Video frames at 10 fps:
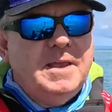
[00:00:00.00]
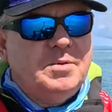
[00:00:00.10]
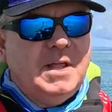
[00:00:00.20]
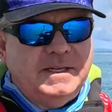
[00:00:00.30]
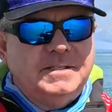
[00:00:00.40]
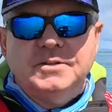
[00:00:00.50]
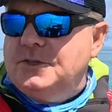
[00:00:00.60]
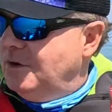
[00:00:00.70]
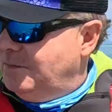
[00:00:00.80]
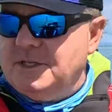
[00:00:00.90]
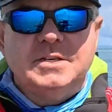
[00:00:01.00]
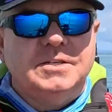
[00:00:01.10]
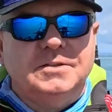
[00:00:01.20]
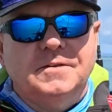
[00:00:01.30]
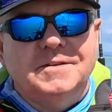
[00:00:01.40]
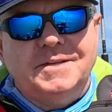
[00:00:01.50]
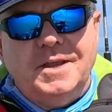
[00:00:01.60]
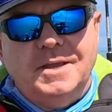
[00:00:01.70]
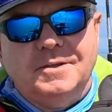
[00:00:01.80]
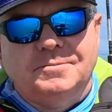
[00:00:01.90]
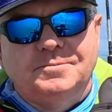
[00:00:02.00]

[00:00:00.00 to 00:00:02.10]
they're placed in certain positions on the ski.